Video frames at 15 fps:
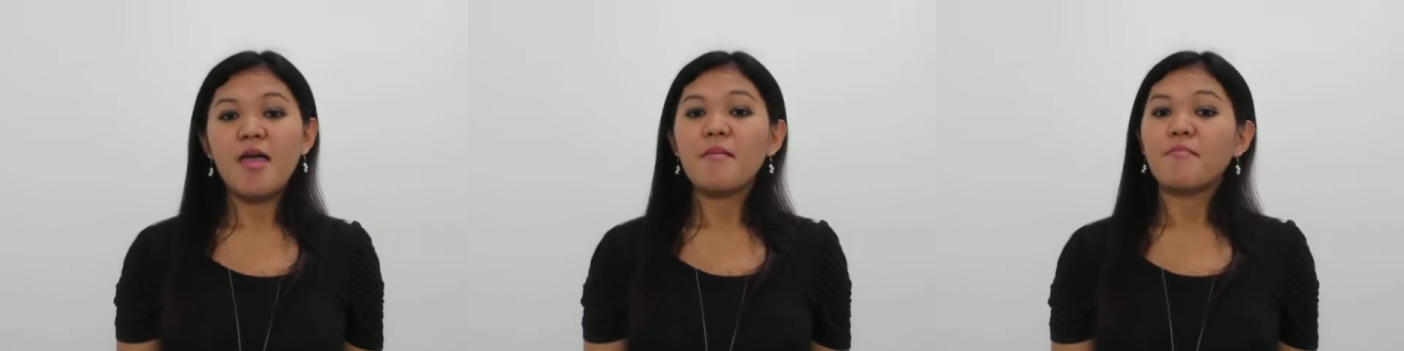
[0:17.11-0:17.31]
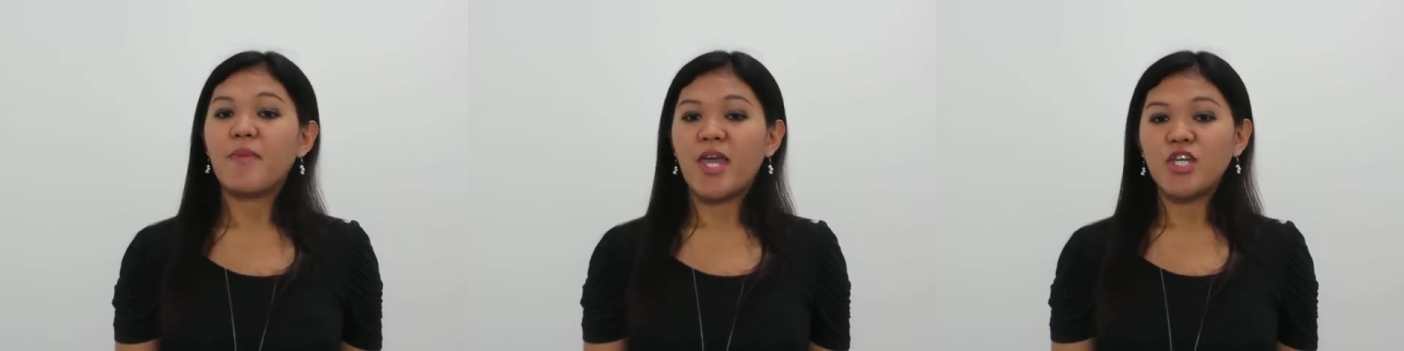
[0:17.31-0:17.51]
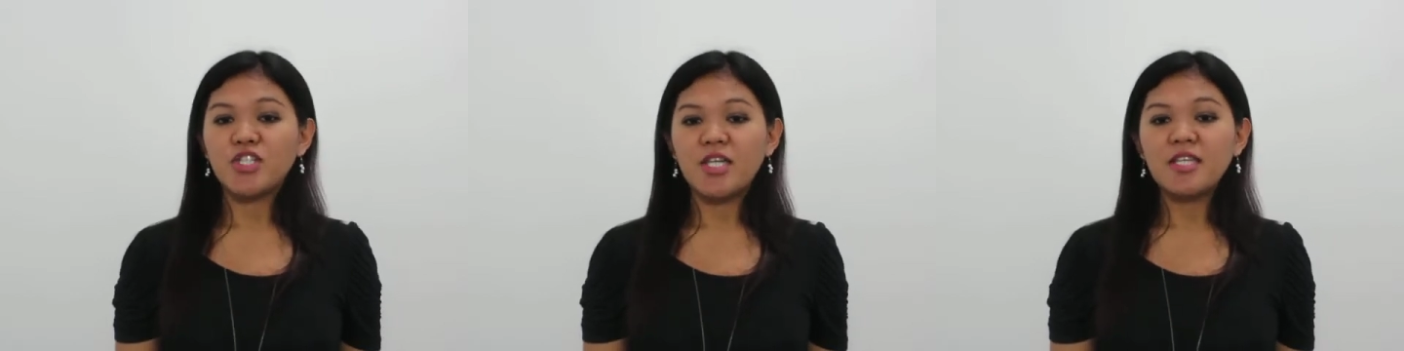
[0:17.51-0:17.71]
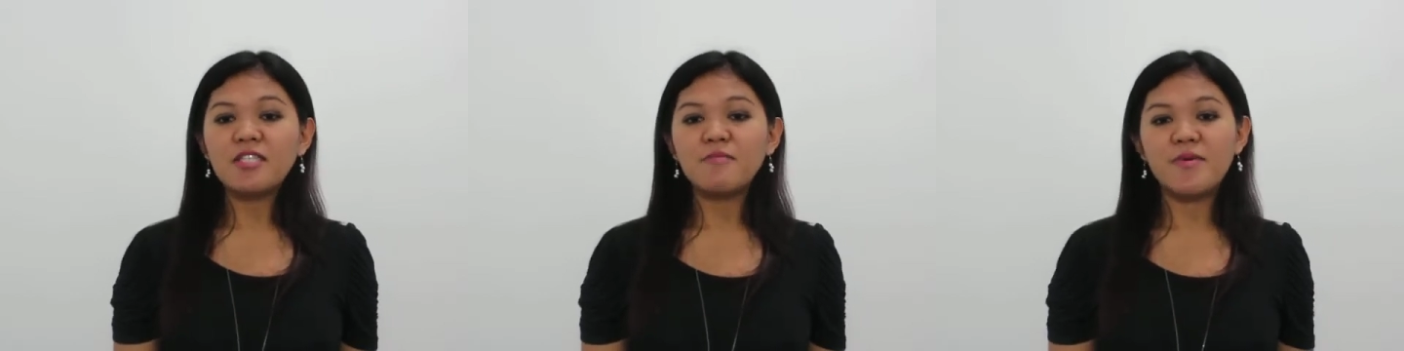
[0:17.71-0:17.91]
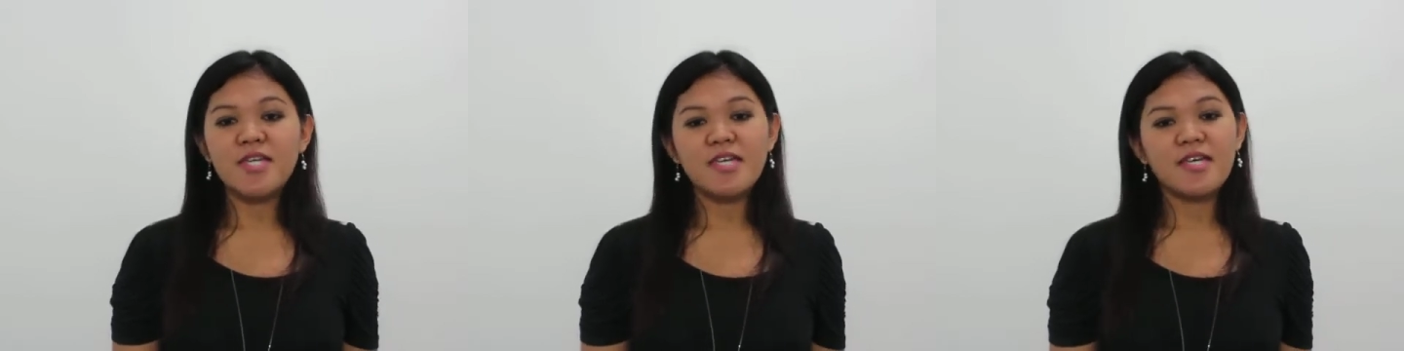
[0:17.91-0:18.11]
Patience
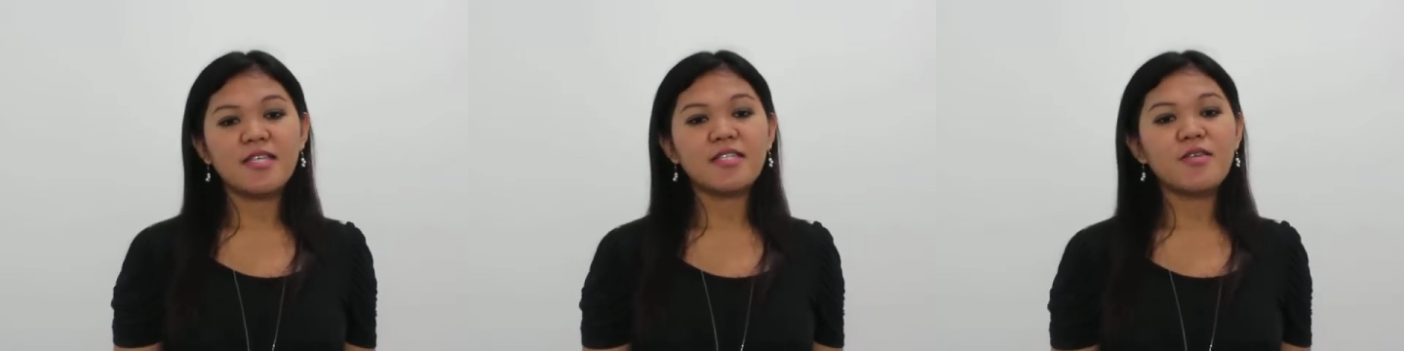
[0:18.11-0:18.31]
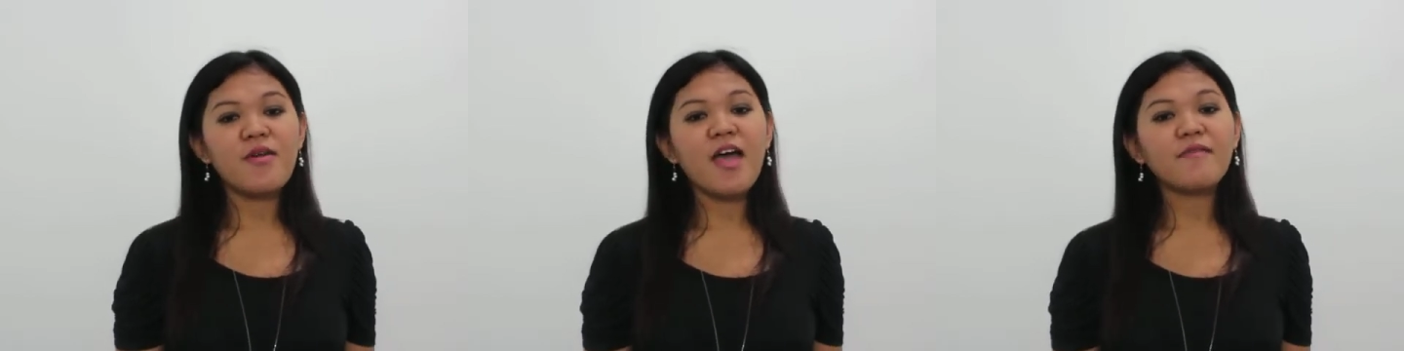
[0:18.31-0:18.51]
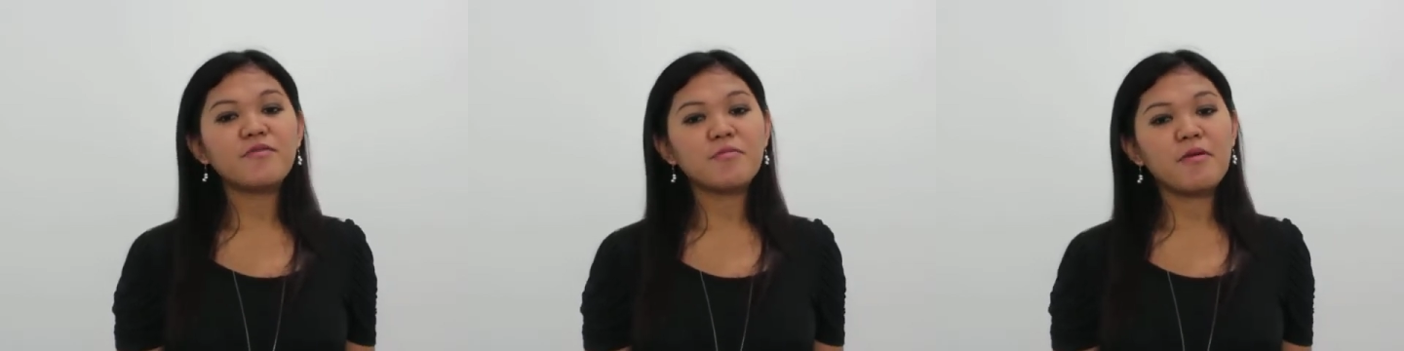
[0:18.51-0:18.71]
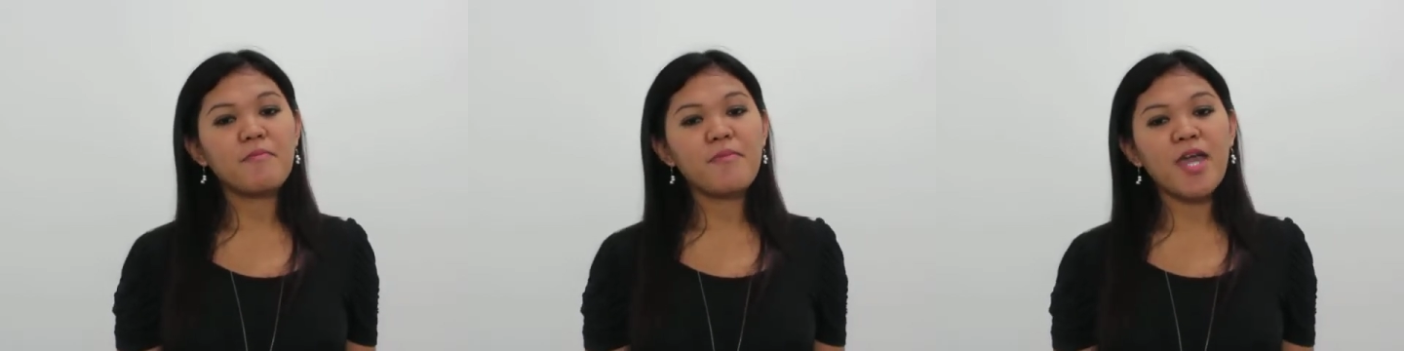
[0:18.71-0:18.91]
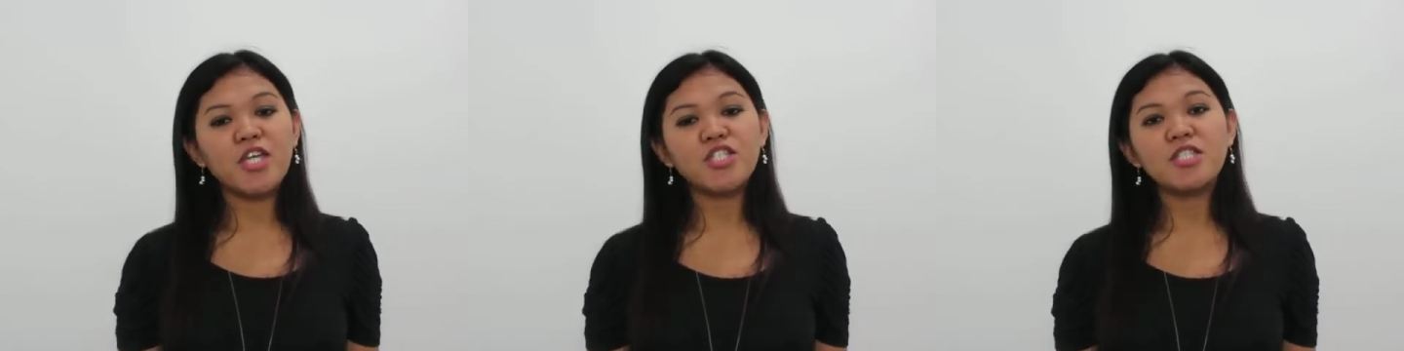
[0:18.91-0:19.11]
because you have to be
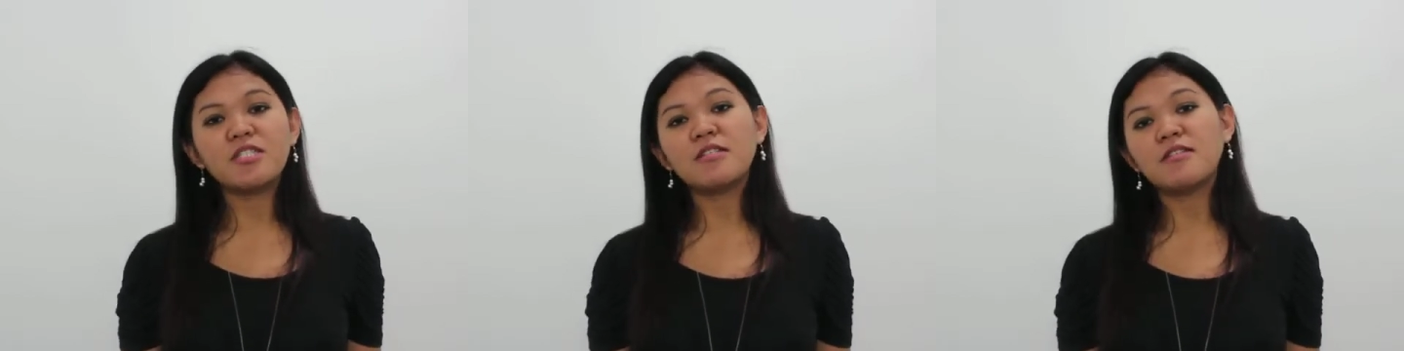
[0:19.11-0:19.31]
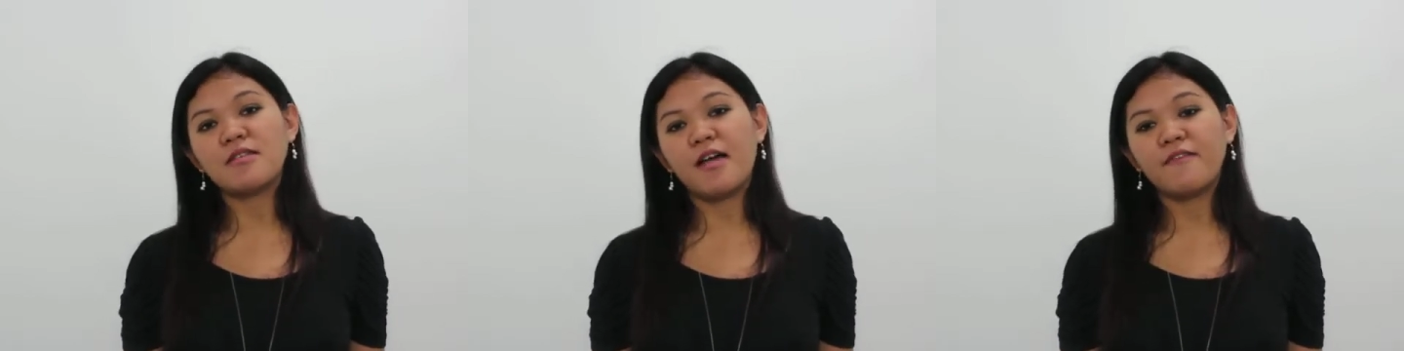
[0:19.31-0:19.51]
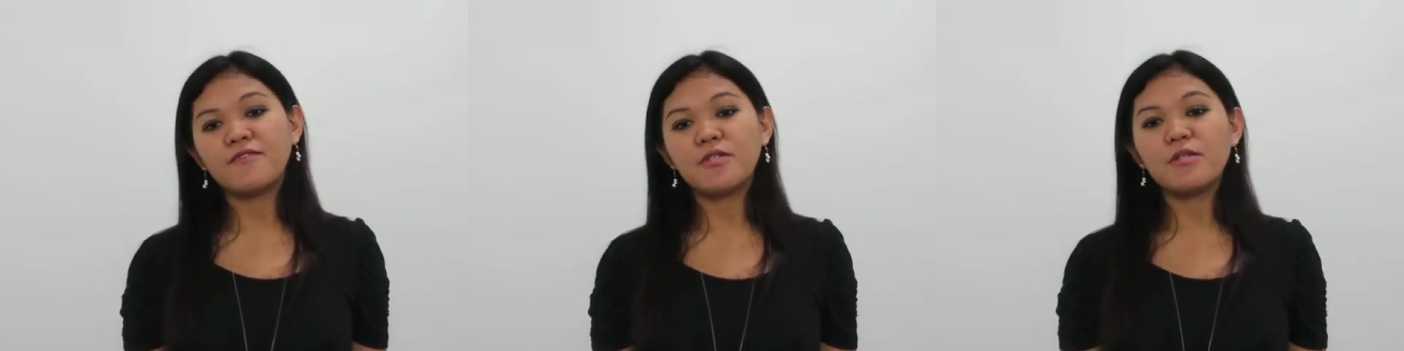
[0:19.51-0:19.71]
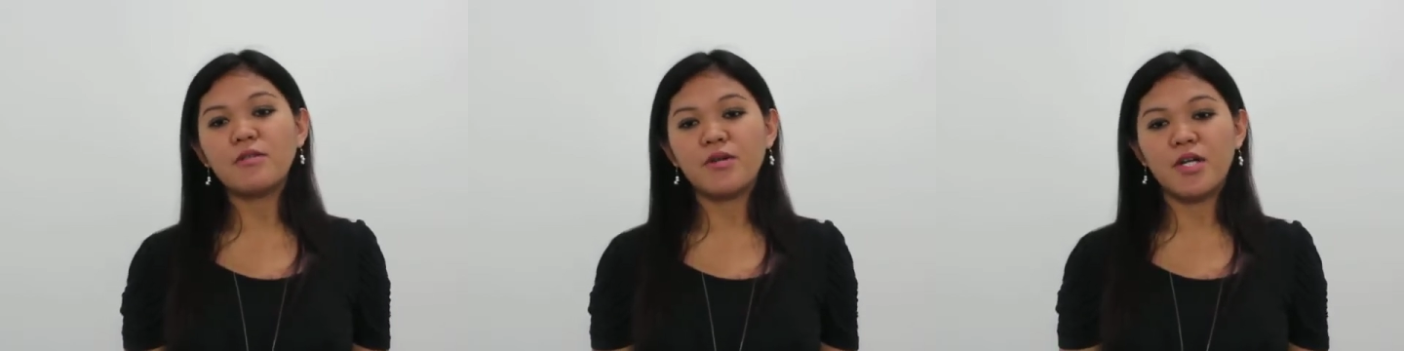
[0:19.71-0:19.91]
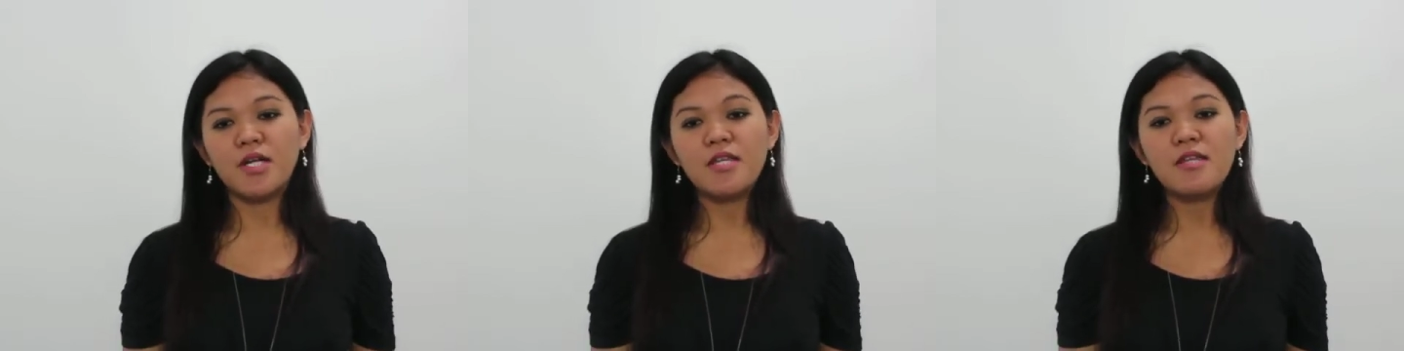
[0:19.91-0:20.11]
patient enough to
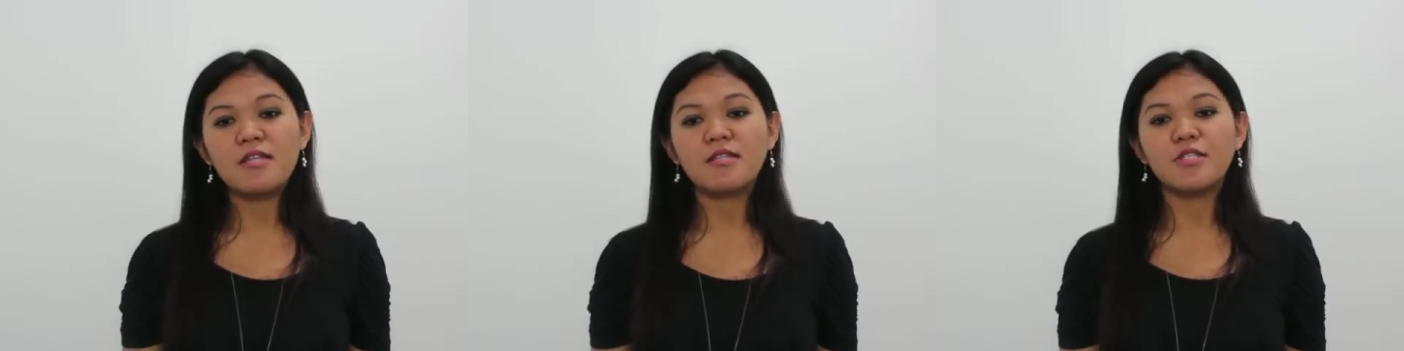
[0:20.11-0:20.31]
learn,